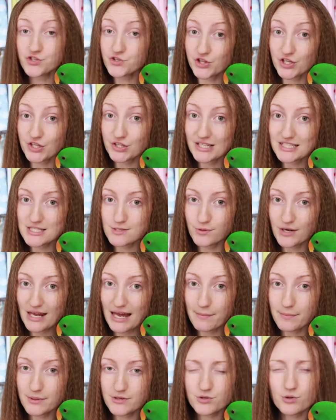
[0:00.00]
Do you think that's what
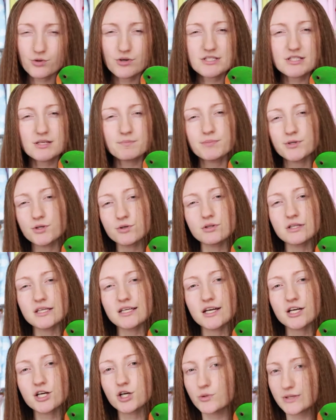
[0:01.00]
happened, or is it
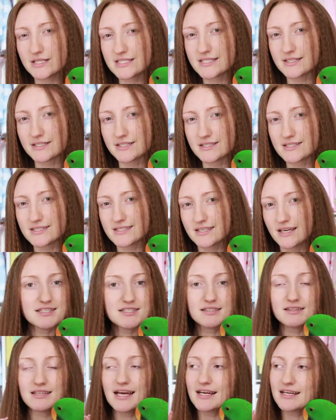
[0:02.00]
purely a coincidence? Is
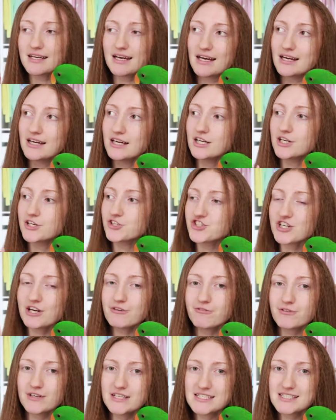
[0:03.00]
it like a
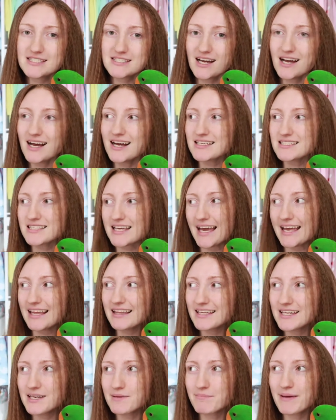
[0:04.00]
Jeffree Star's
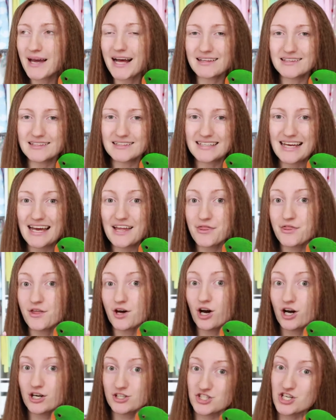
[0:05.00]
Alien palette and the
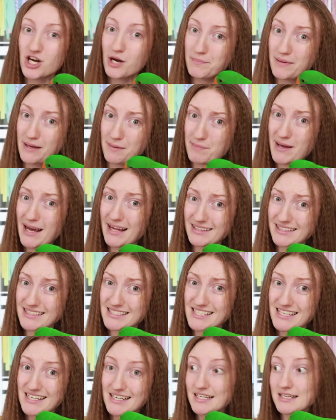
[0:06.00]
Hot Topic
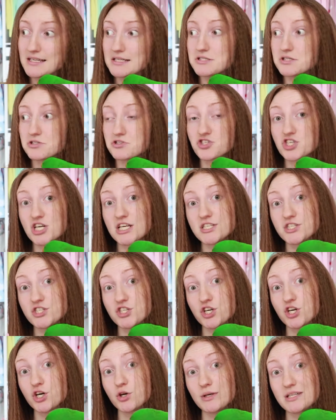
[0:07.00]
palette? Is it just
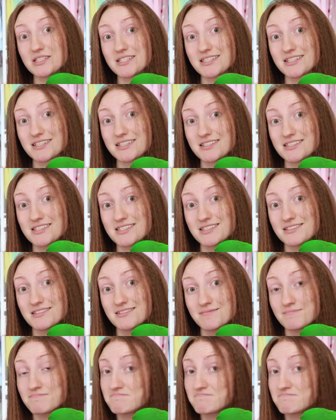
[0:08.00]
a coincidence?